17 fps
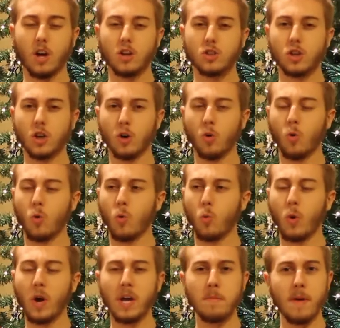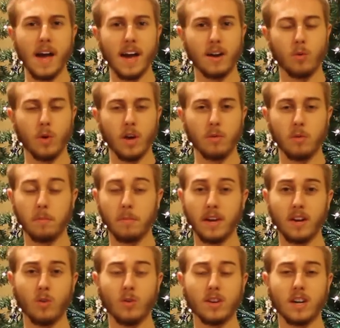So way back when
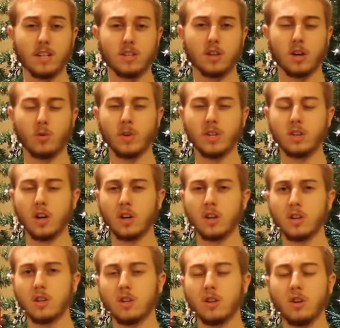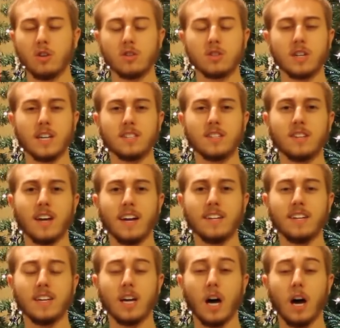Bitcoin got started, we started discussing the
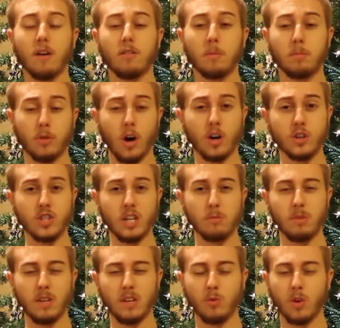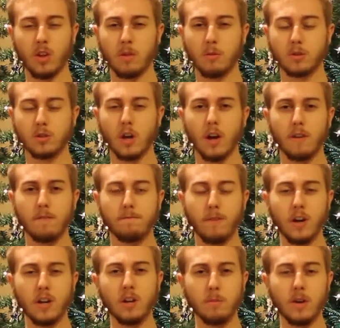idea of the blockchain being one of the most
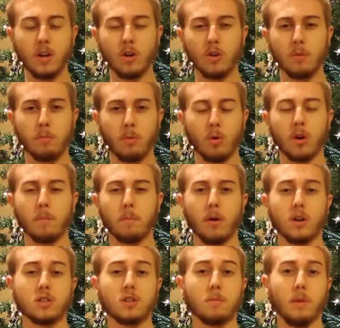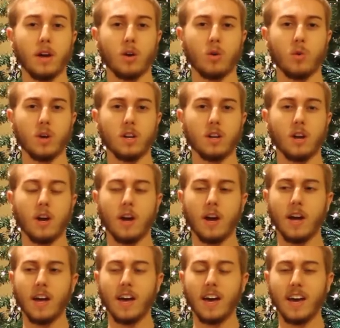fundamental important parts of Bitcoin,
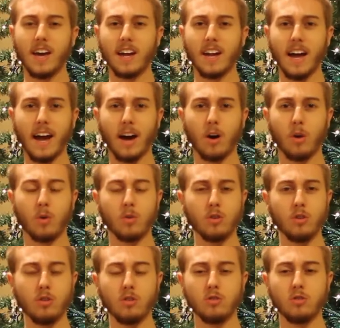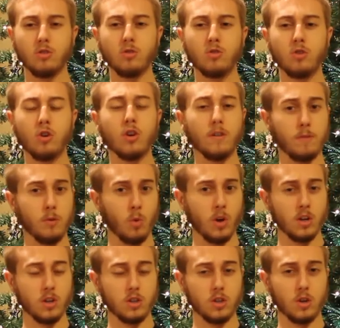and how you could, if you
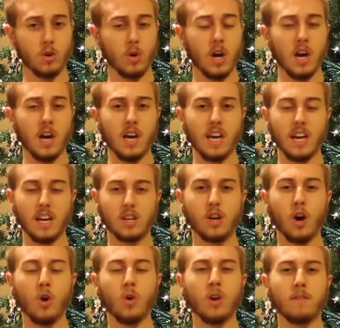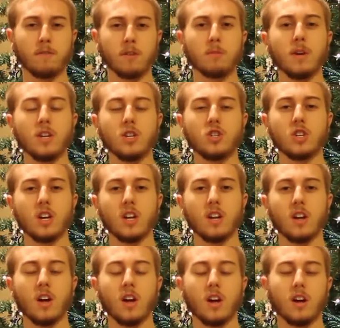wanted to, encode
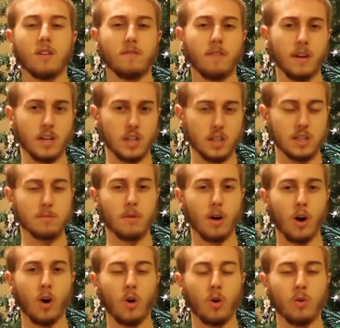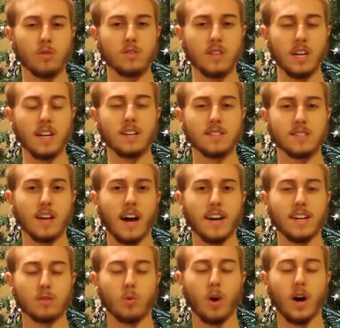information, very small data
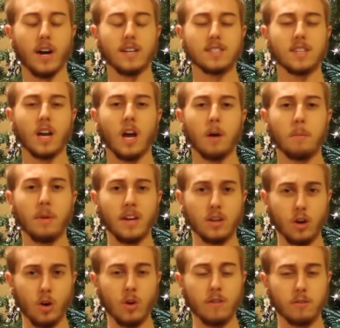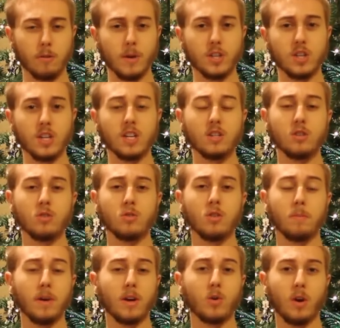size wise, but encode information into
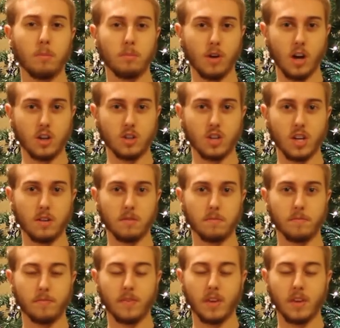the Bitcoin blockchain.